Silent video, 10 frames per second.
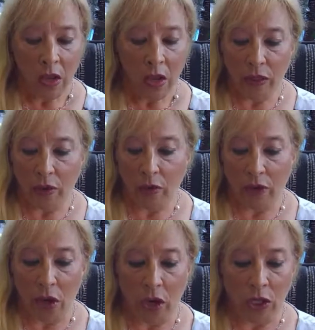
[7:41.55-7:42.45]
Whether or
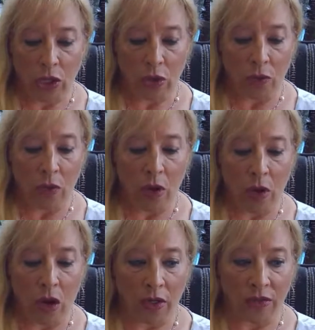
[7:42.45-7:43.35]
not you
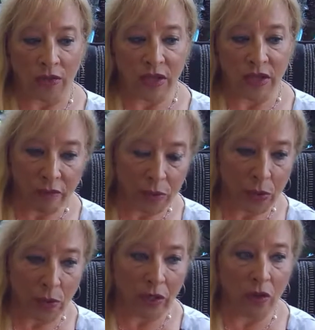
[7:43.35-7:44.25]
are
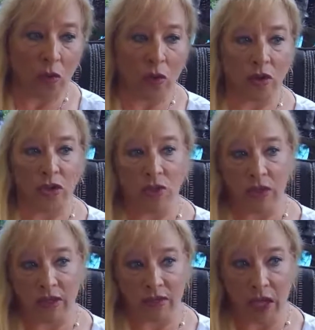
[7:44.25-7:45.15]
self-employed or do
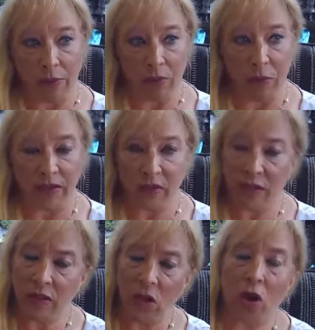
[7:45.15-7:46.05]
this type of
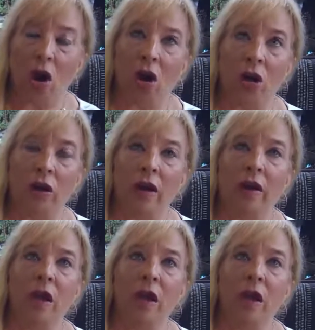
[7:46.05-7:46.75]
business, there are